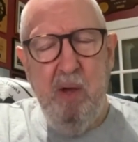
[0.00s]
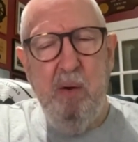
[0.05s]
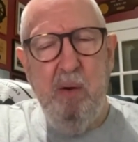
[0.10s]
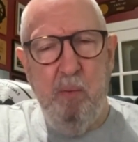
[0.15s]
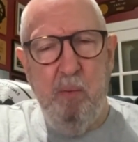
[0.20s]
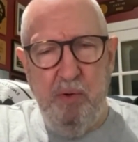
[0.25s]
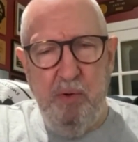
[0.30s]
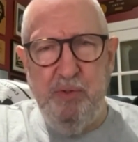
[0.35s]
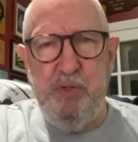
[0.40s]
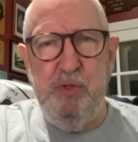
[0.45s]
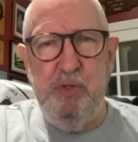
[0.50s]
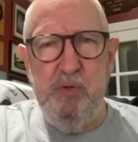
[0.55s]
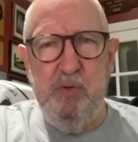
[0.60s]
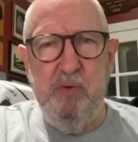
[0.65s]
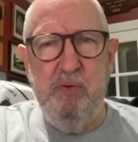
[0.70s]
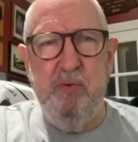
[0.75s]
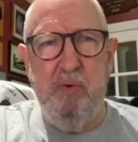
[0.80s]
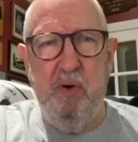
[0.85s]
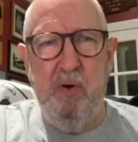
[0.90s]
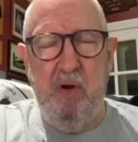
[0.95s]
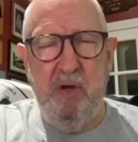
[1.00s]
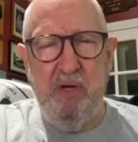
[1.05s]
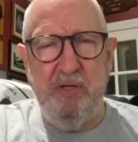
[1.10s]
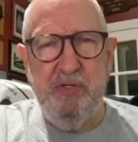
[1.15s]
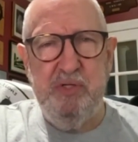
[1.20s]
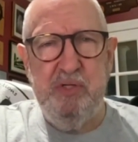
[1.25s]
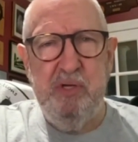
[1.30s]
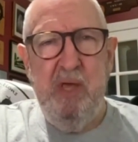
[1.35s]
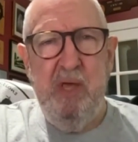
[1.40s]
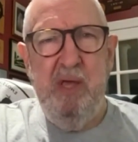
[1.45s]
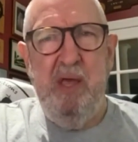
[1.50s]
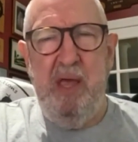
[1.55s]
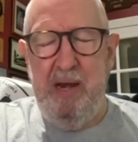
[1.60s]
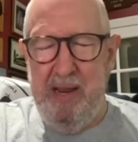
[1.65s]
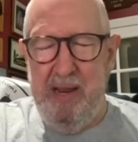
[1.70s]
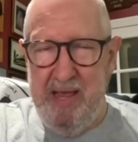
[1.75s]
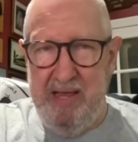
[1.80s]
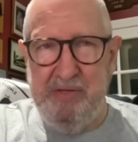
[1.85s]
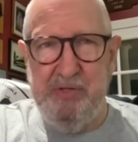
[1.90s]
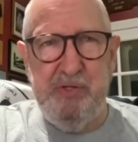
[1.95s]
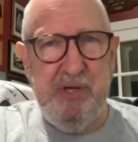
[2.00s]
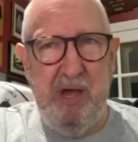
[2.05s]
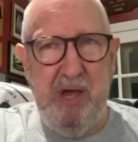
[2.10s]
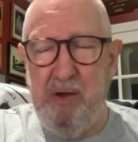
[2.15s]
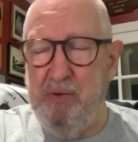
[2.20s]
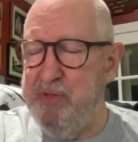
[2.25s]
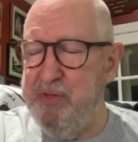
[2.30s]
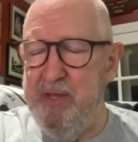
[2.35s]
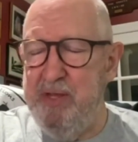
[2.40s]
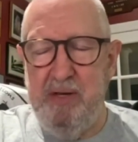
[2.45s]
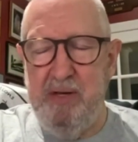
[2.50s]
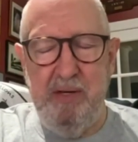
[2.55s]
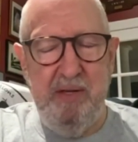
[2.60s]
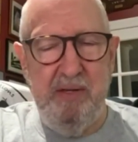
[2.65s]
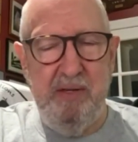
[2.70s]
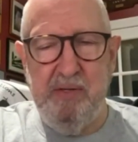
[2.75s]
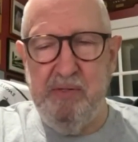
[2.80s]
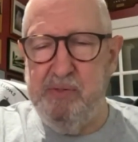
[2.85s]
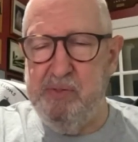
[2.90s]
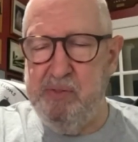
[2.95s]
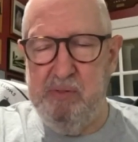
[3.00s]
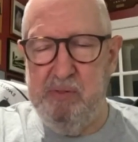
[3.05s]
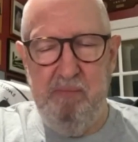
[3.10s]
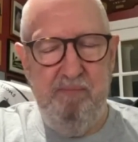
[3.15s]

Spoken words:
once you cross and head south. It is